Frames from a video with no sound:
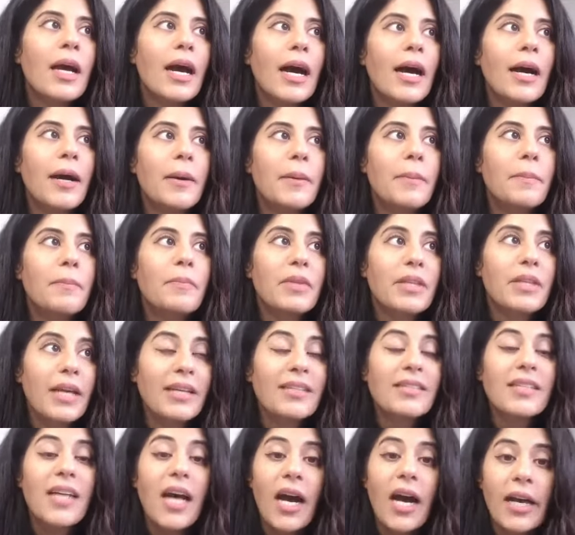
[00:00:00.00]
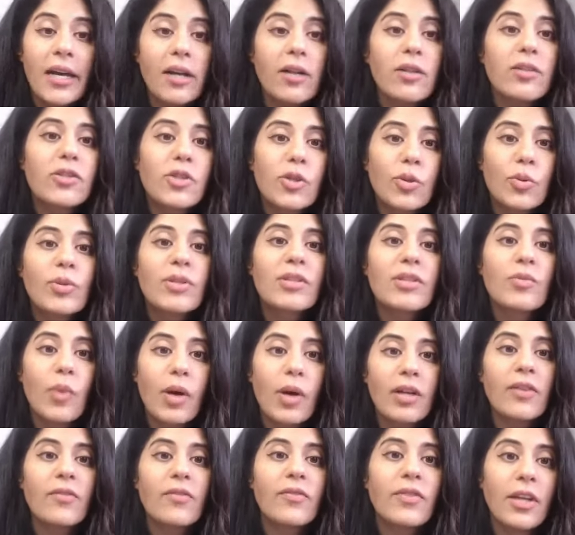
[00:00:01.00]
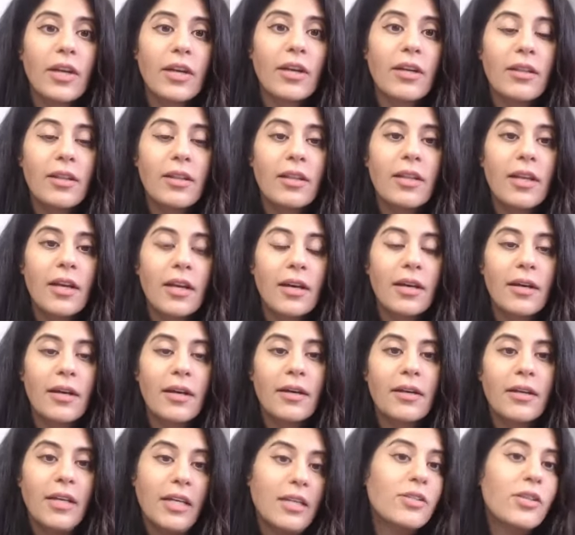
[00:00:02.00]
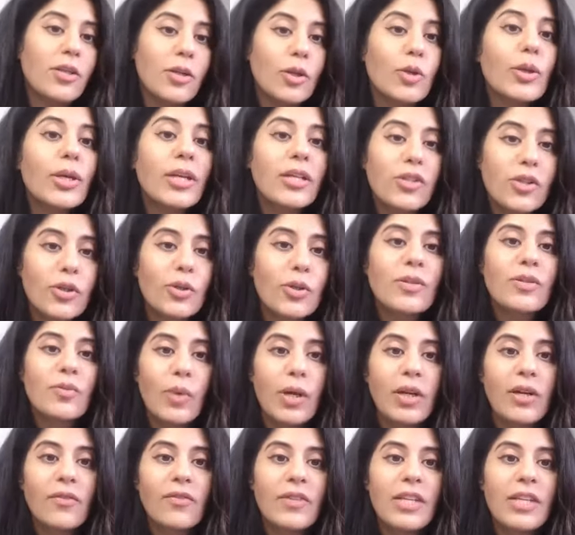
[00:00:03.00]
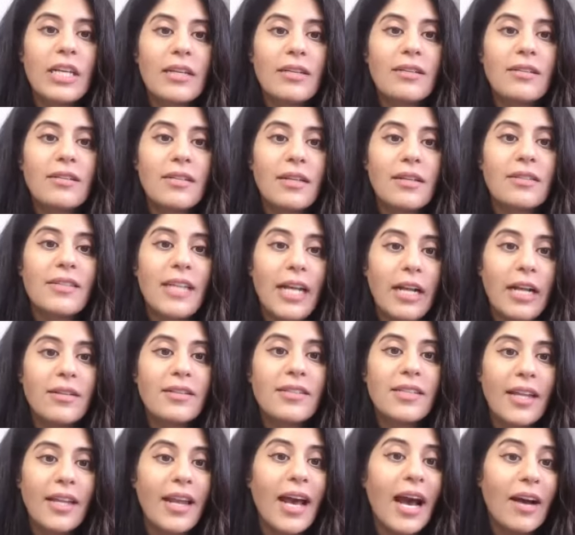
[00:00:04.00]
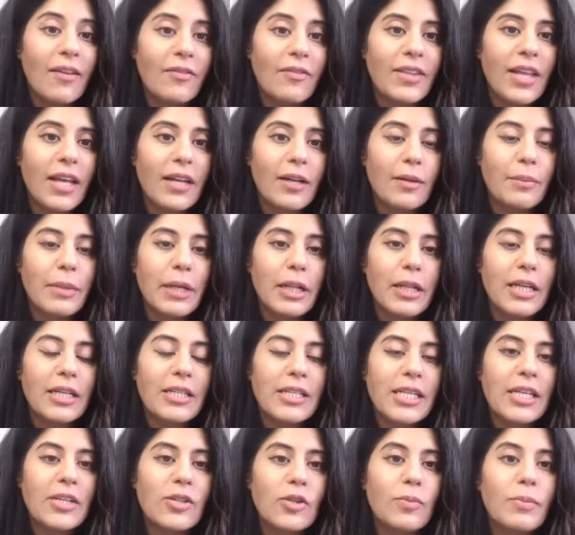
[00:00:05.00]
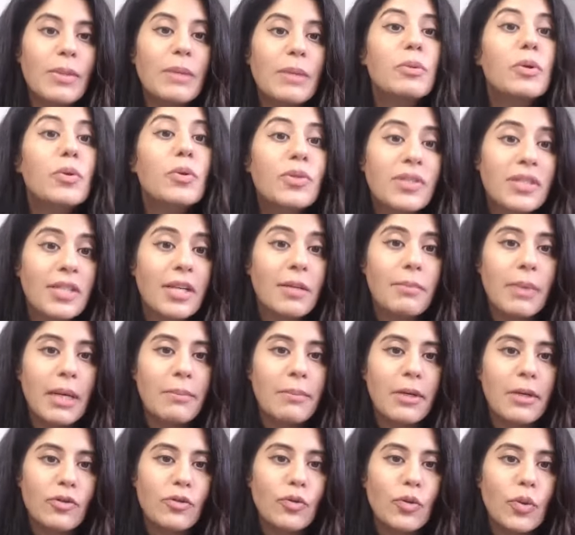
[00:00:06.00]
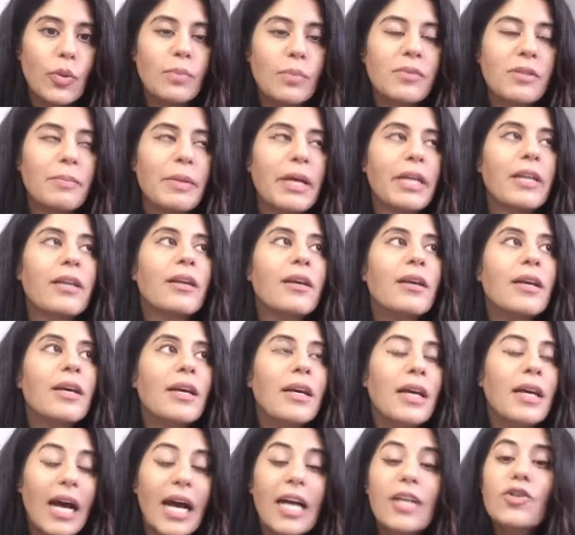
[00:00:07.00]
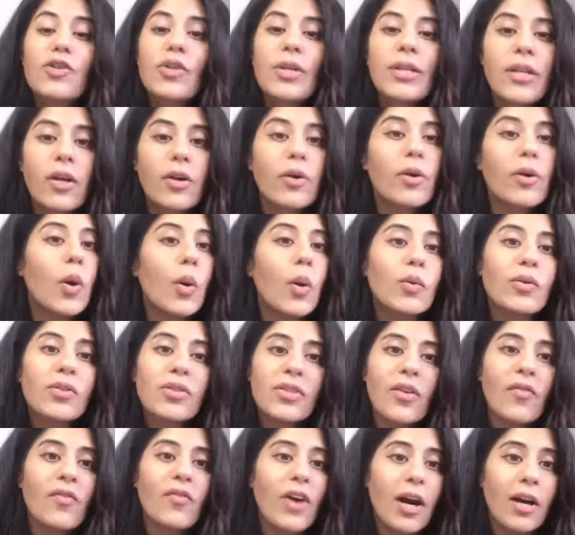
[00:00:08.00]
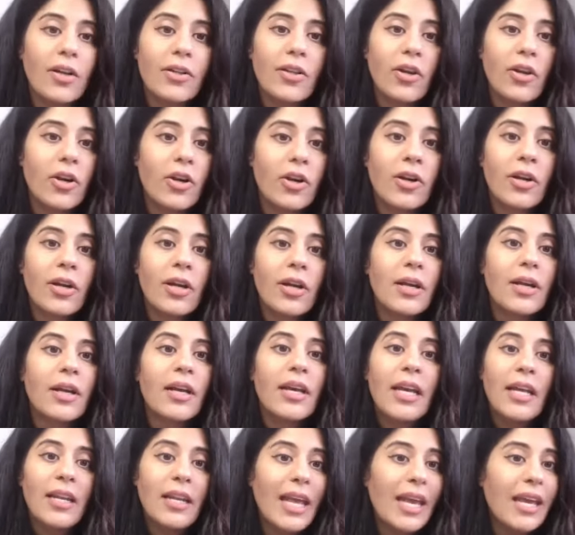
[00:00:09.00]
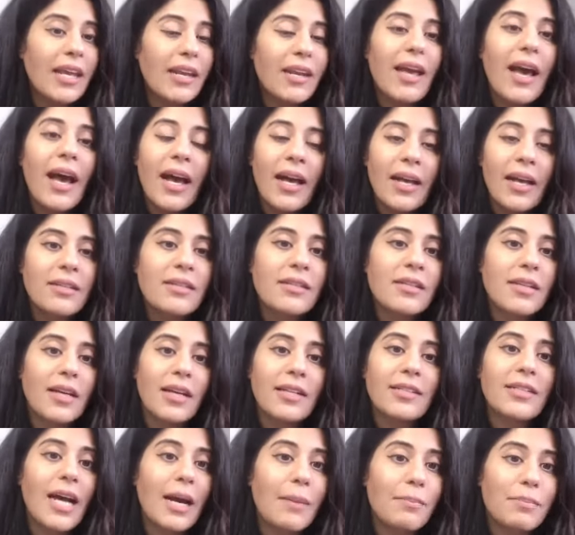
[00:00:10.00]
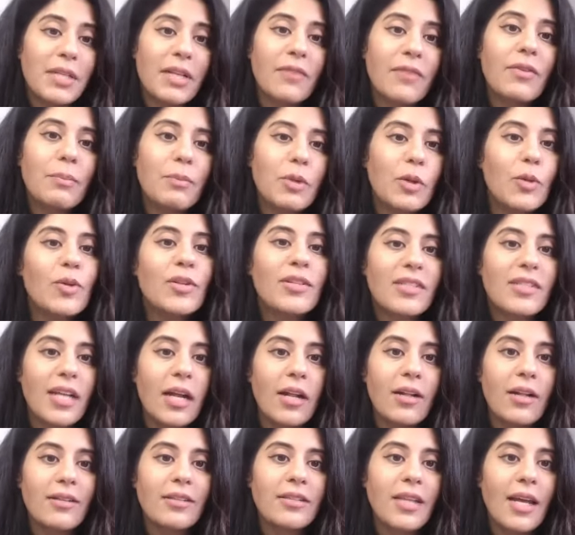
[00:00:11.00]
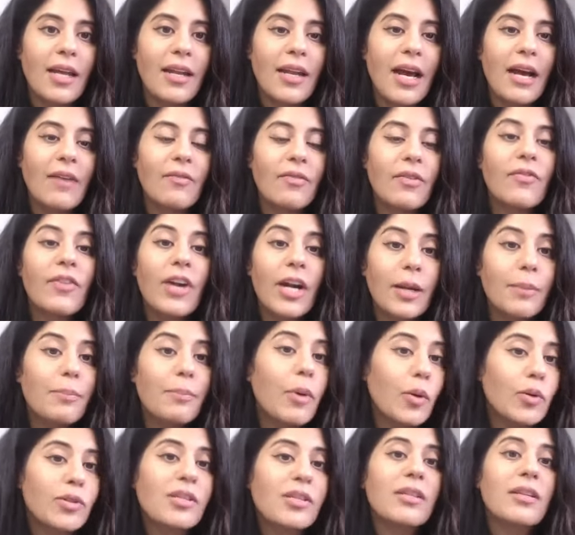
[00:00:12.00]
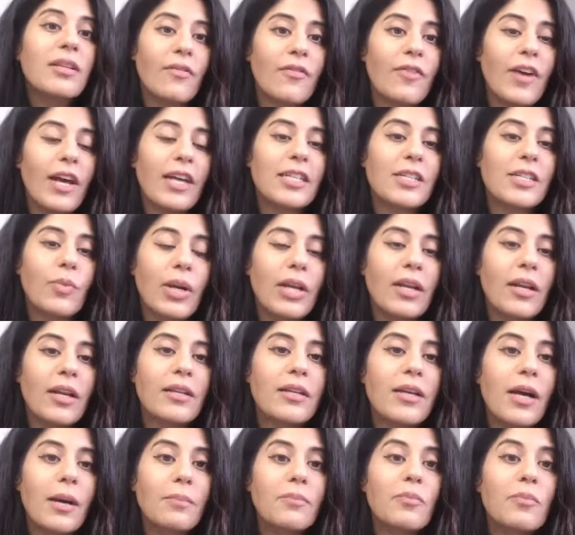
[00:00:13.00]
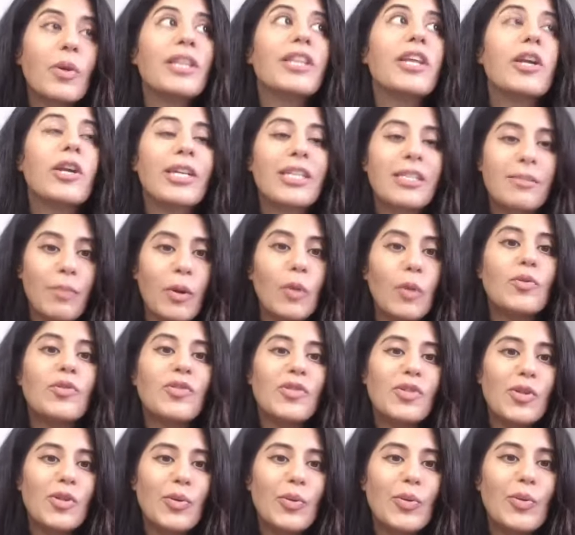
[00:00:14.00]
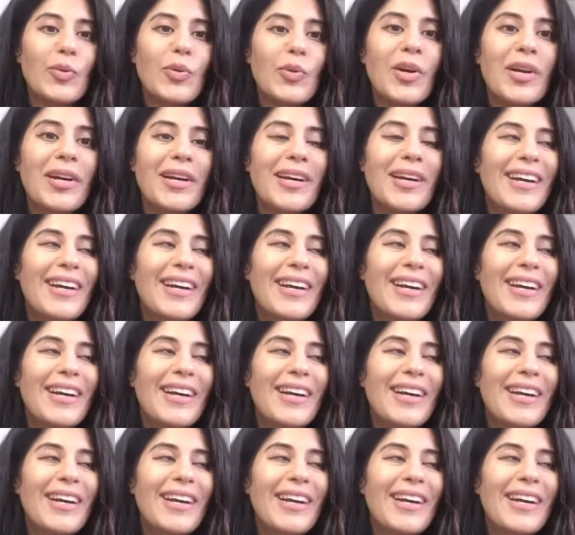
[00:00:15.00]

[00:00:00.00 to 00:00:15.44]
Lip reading: yes, IL-2 is one of the interleukin-2 is one of these cells that have that ability to be boosted by mushrooms. But actually, there are a host of other innate and adaptive immune cells that have a very potent effect when they're exposed to